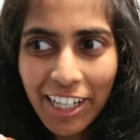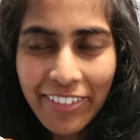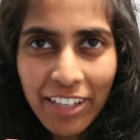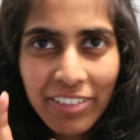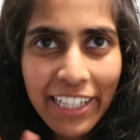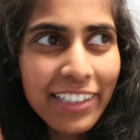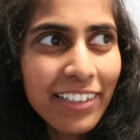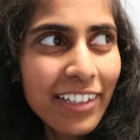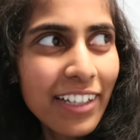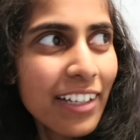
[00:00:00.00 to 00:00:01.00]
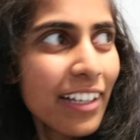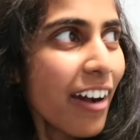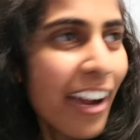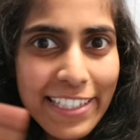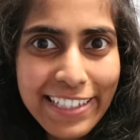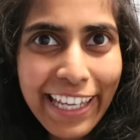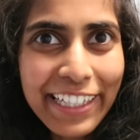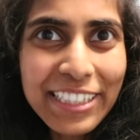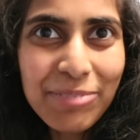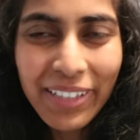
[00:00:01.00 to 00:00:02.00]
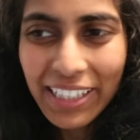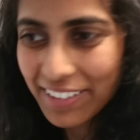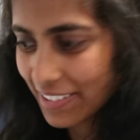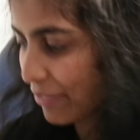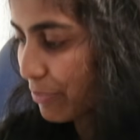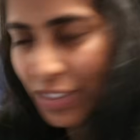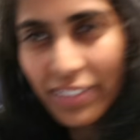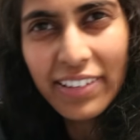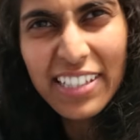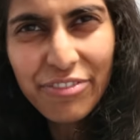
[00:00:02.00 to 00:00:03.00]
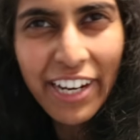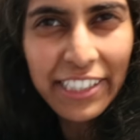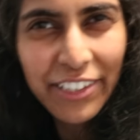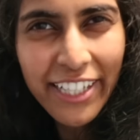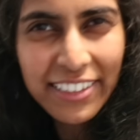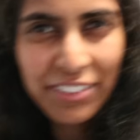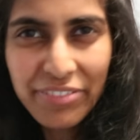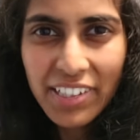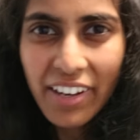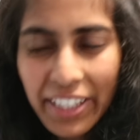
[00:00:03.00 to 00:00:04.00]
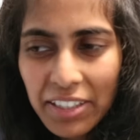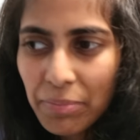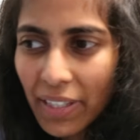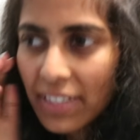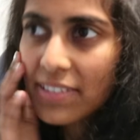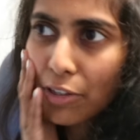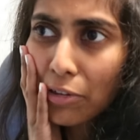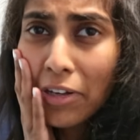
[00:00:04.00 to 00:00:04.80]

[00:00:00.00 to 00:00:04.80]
They've like isolated me because they put this radioactive dye in me, so